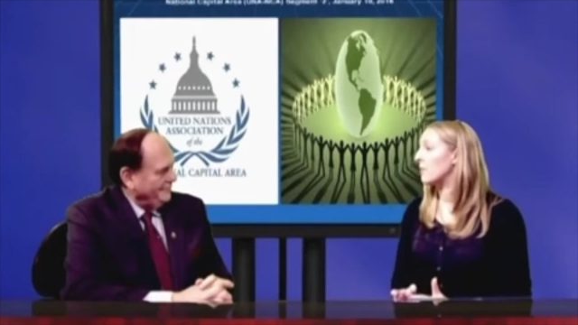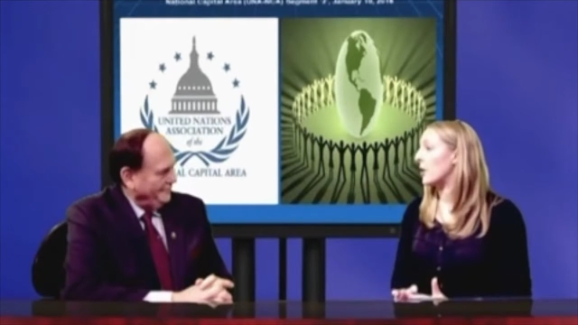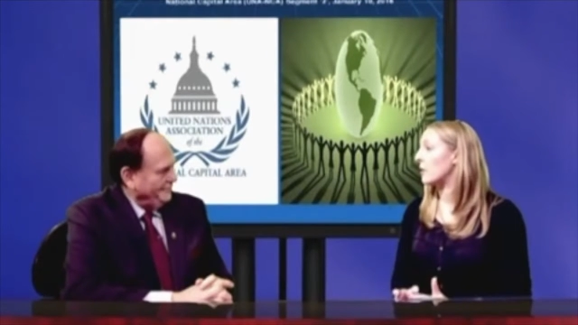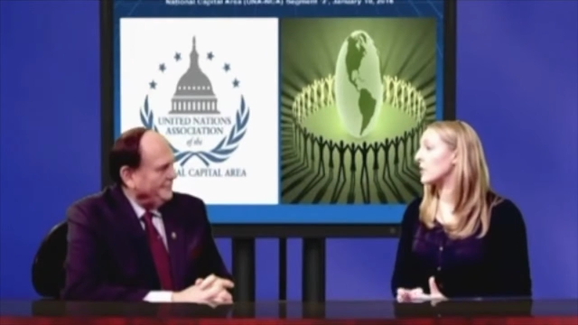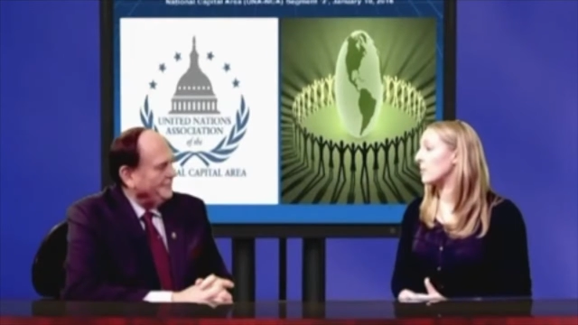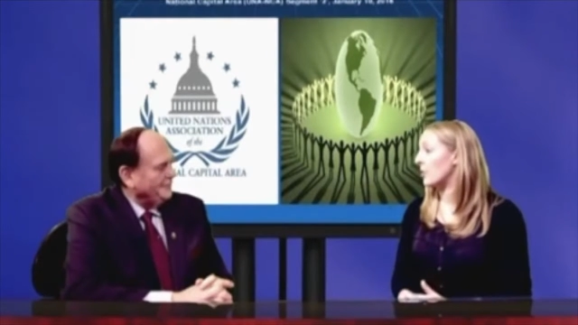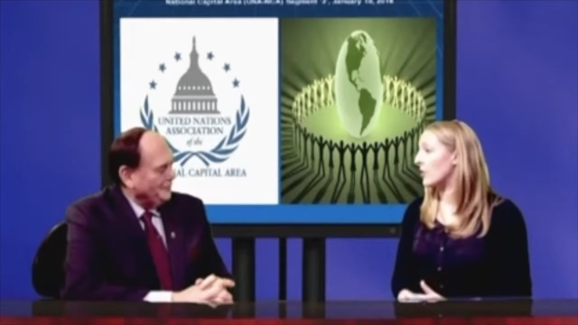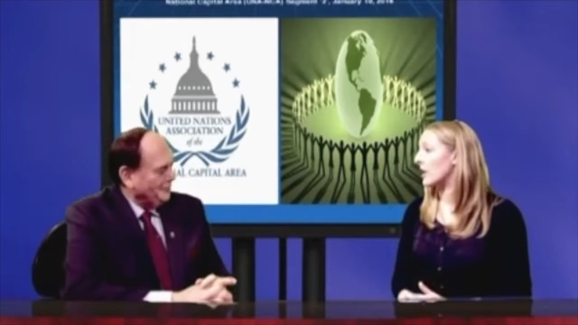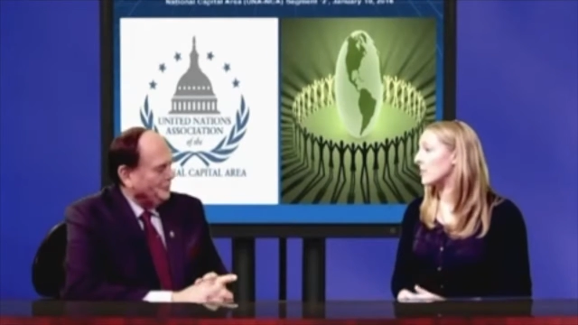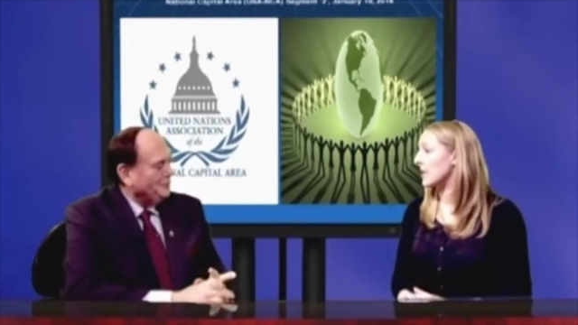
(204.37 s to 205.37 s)
Speaker 1: involved in
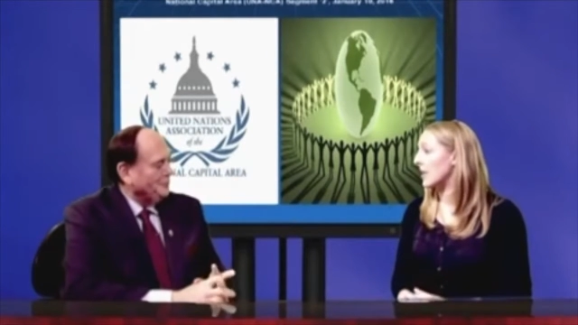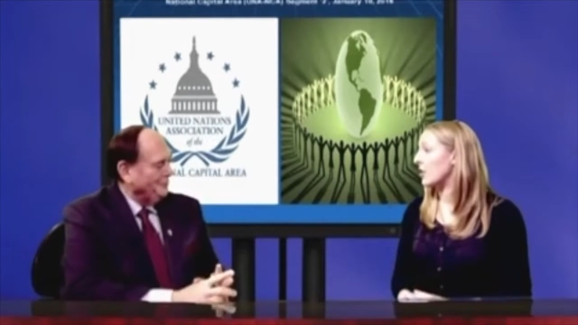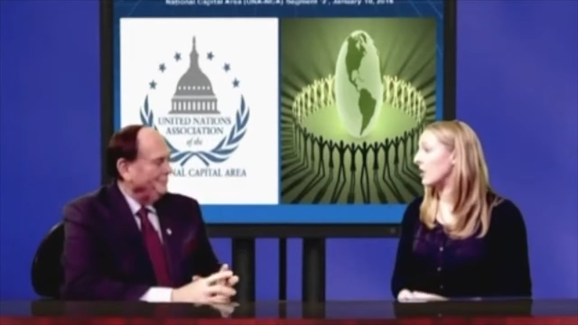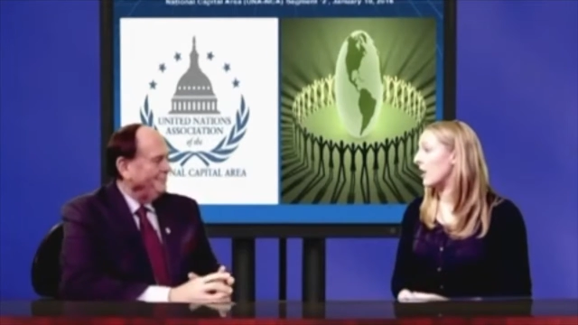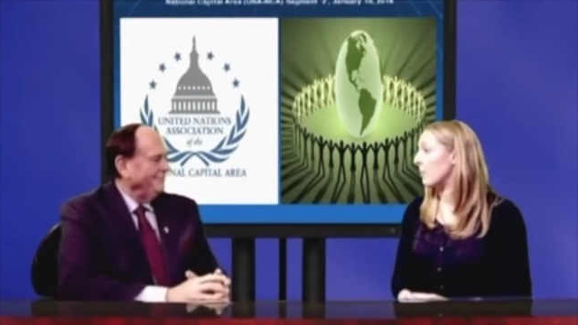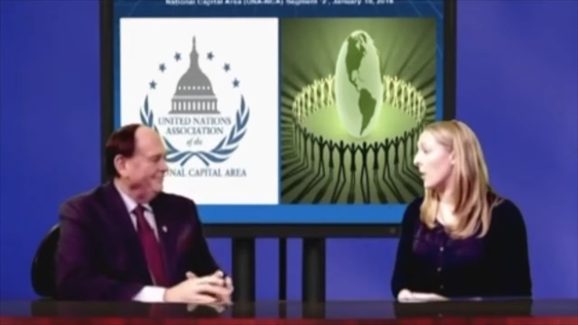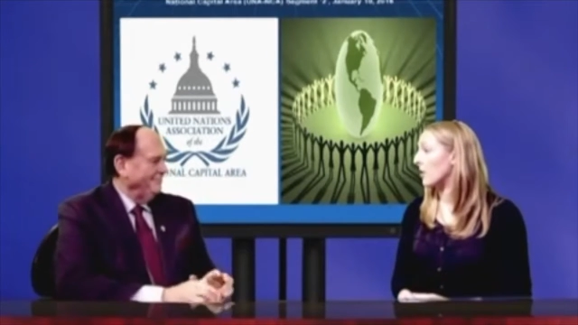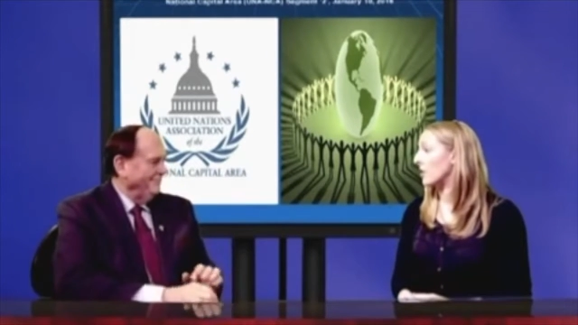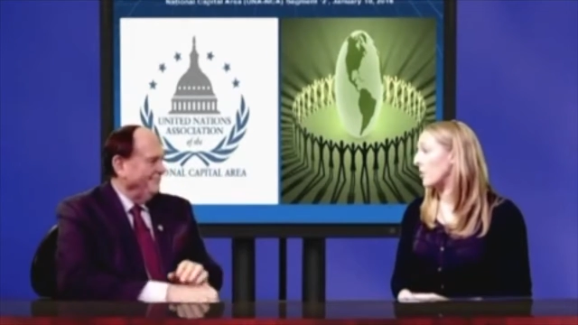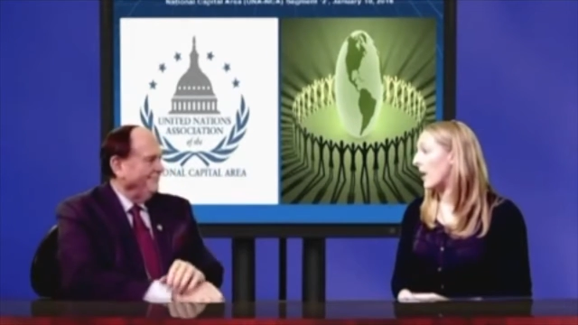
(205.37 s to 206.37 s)
programs like
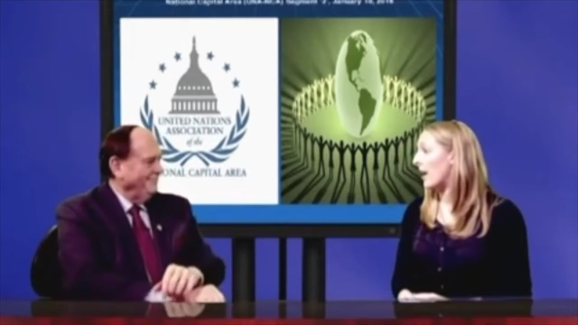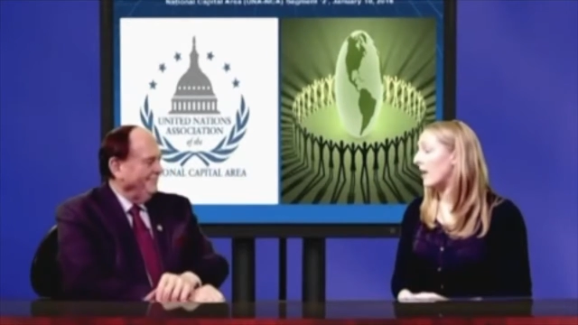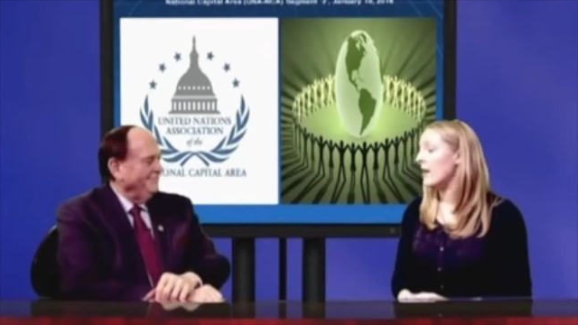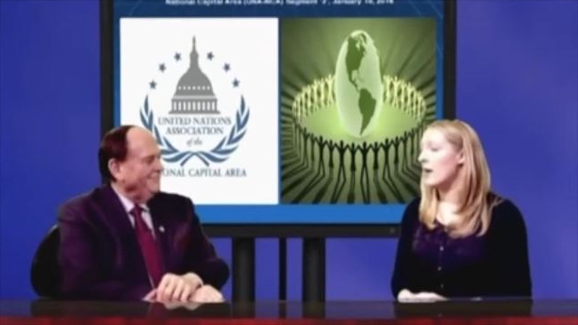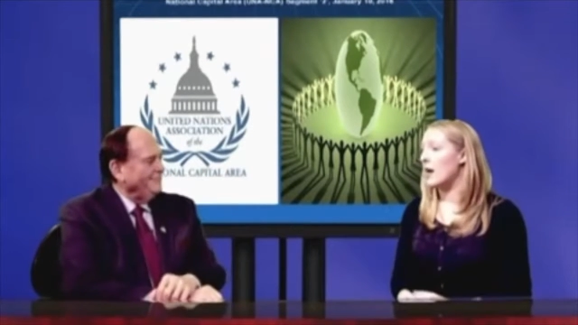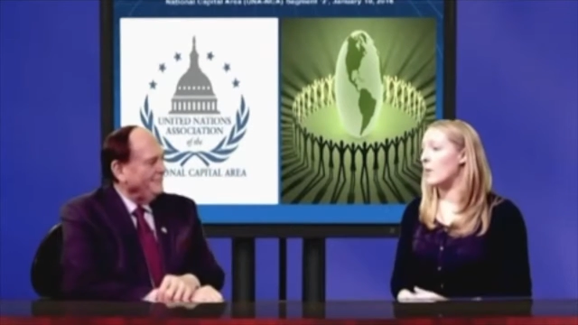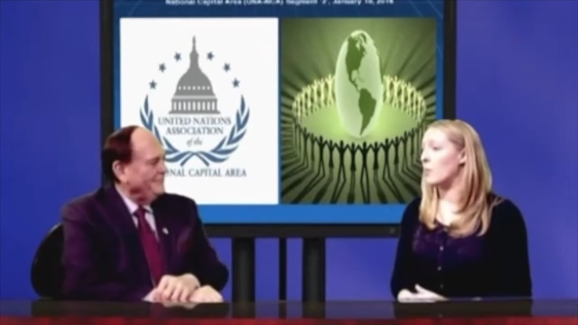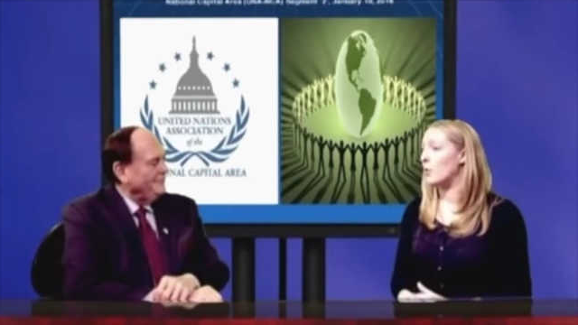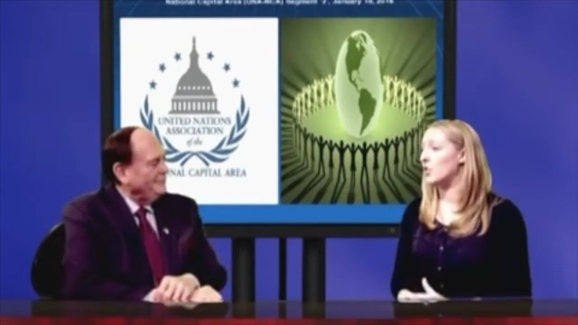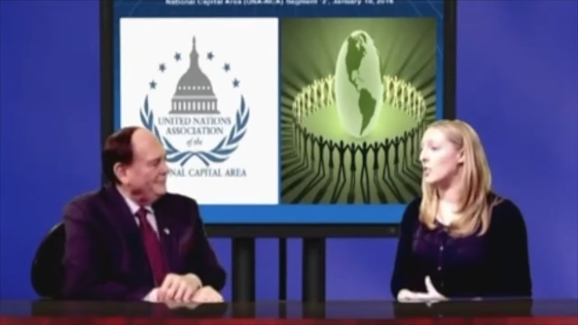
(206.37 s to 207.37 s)
Model UN,
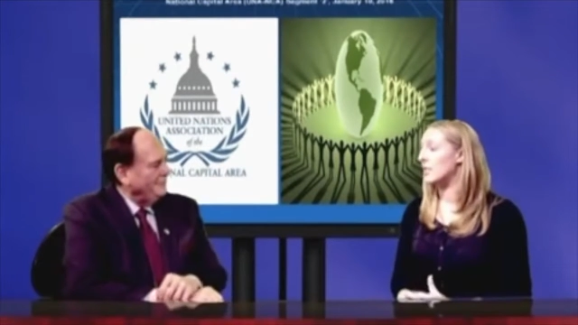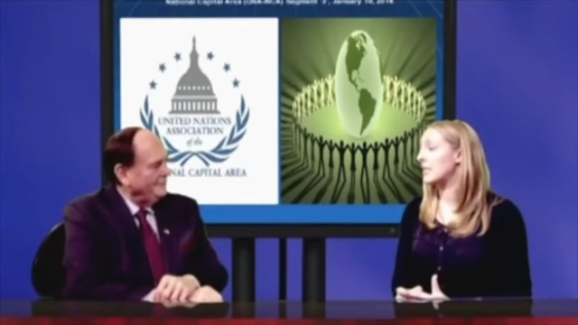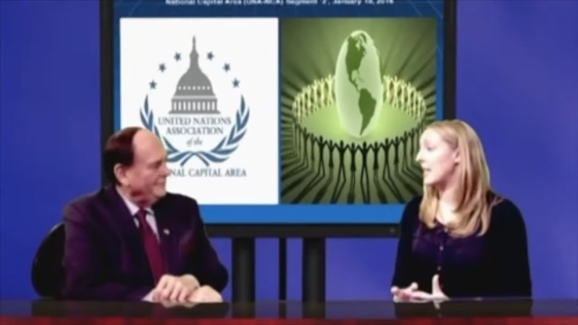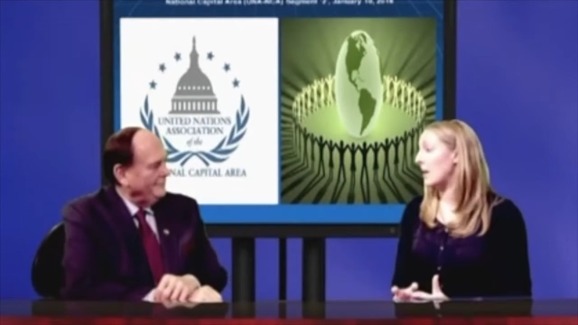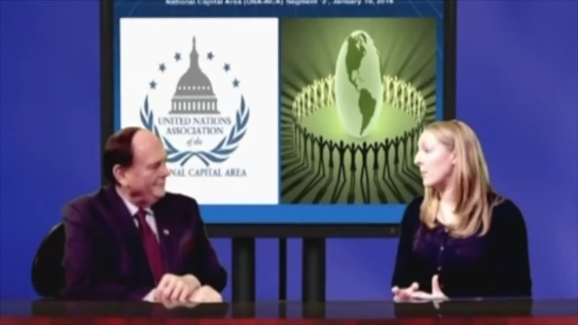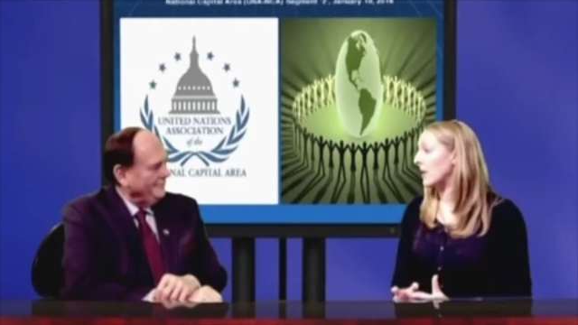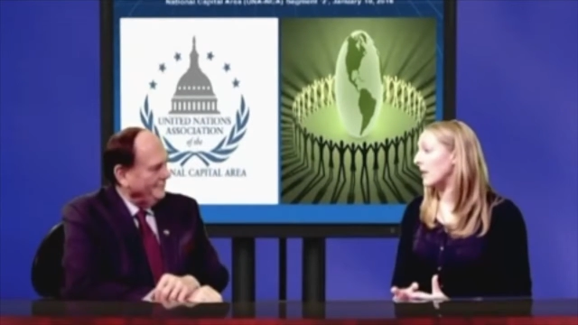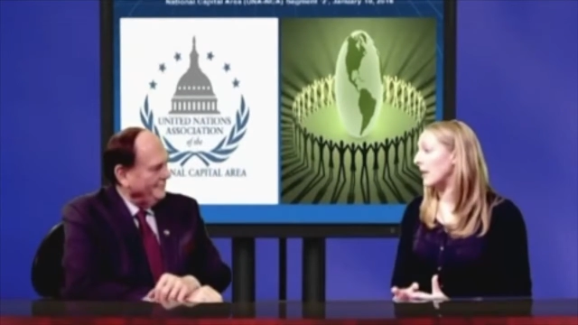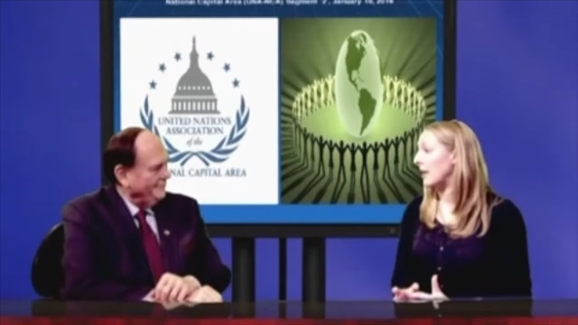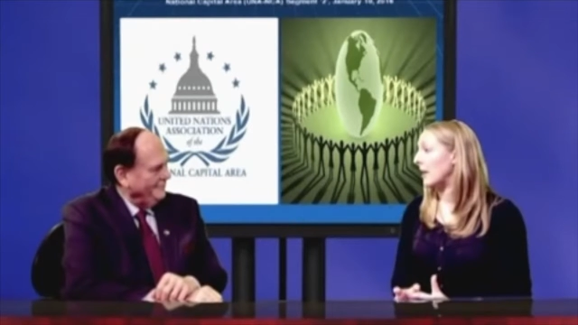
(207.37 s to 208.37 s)
um, which is
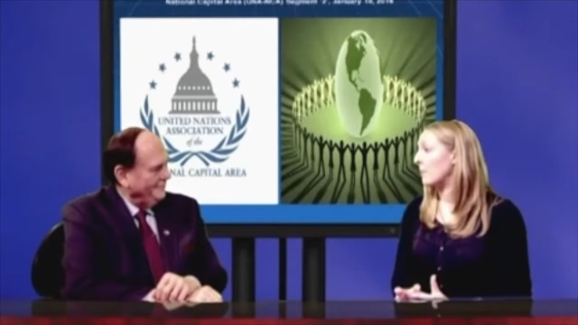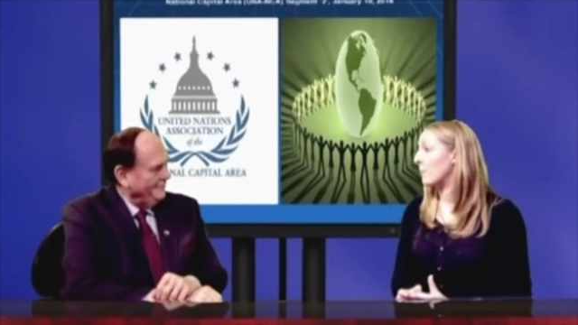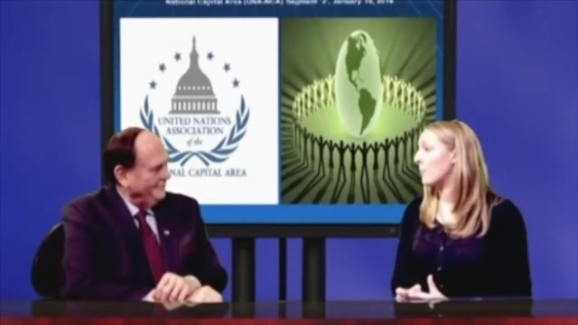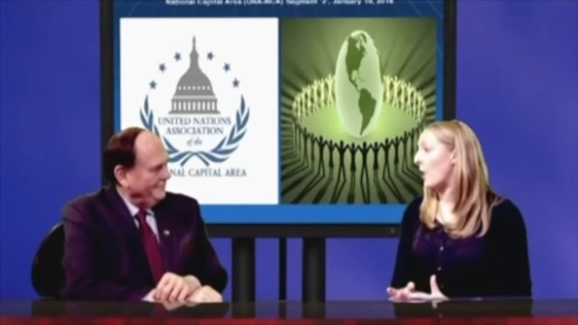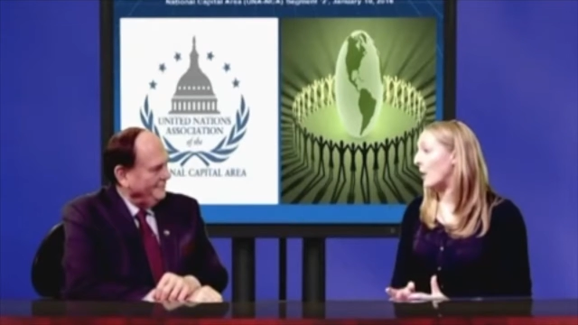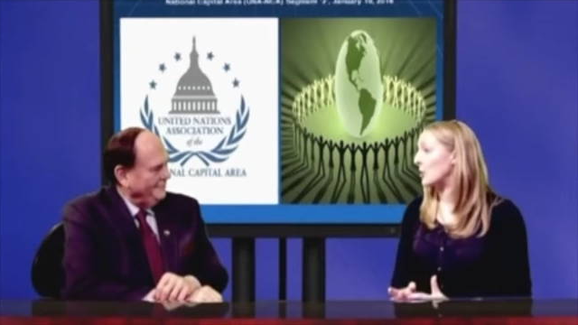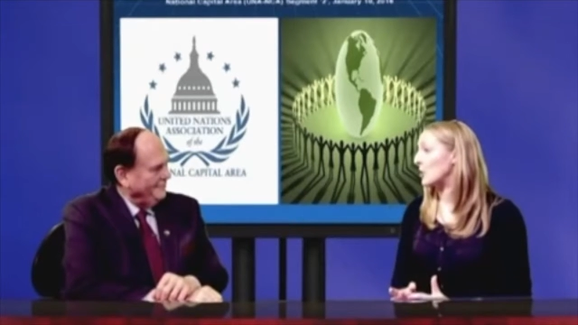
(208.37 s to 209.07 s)
typically prior to